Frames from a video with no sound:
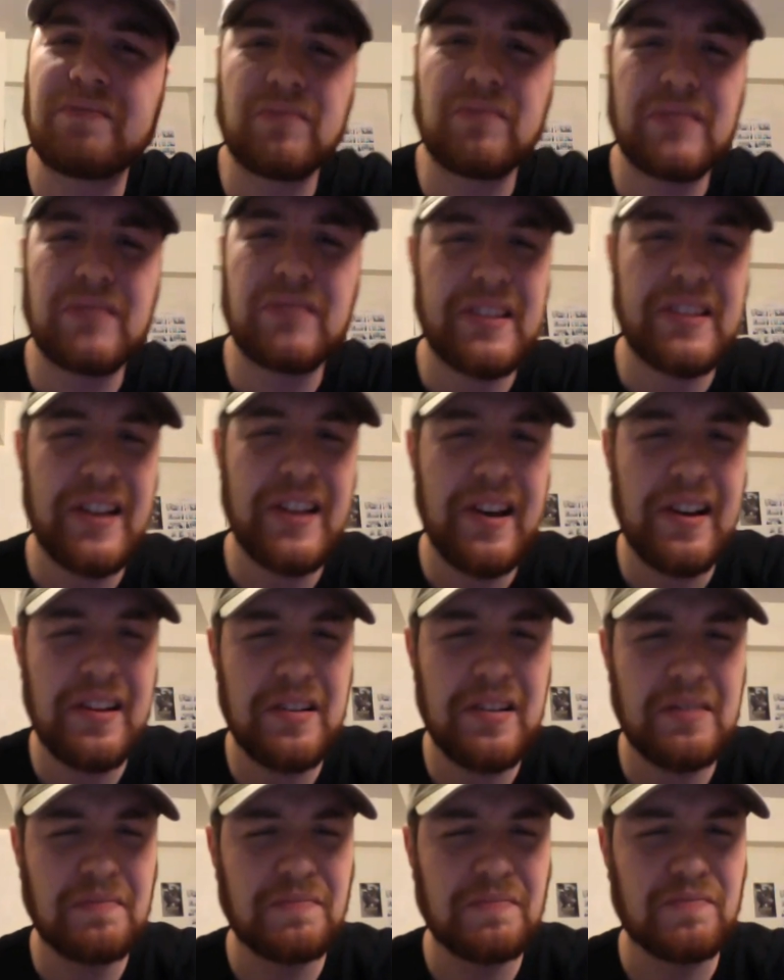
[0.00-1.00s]
Is that,
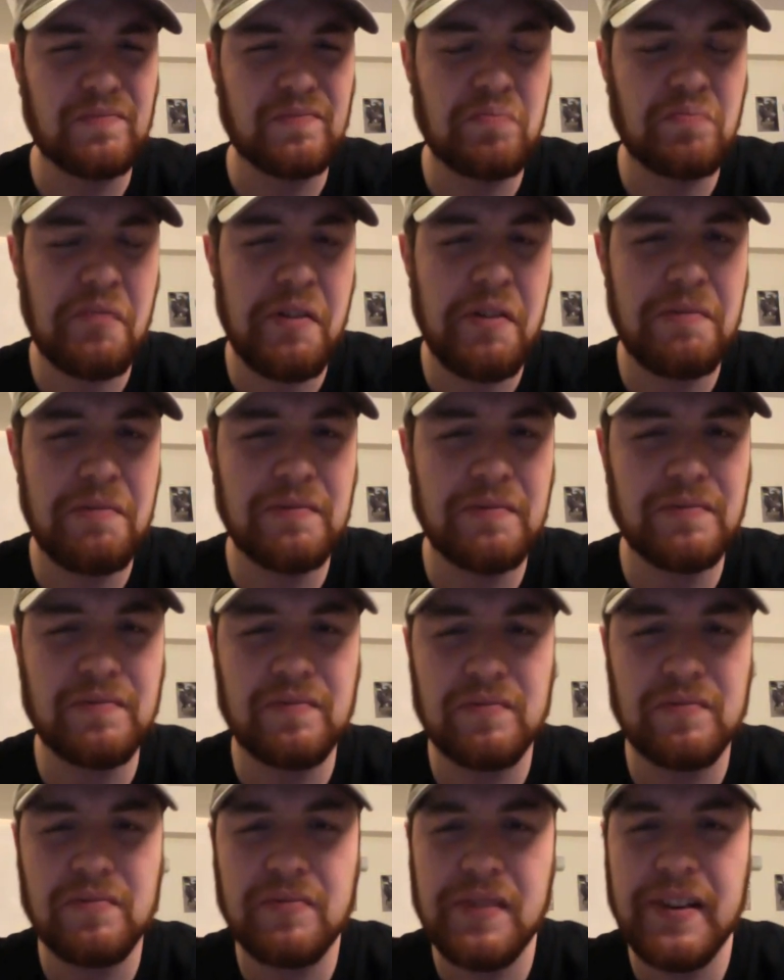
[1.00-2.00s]
um,
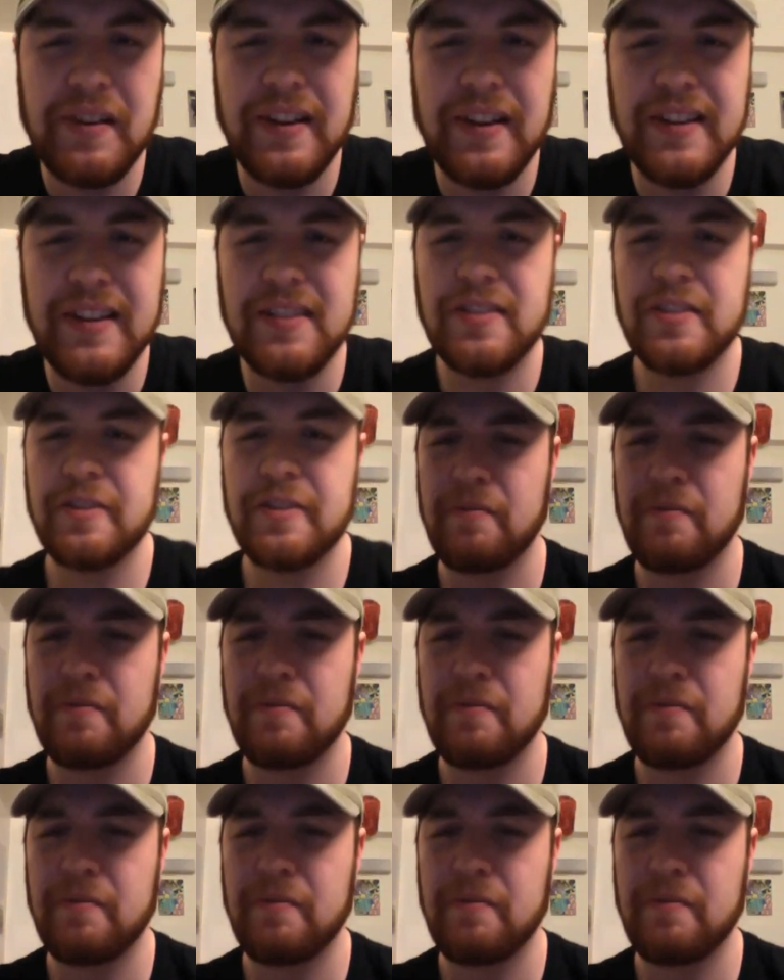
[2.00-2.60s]
it's...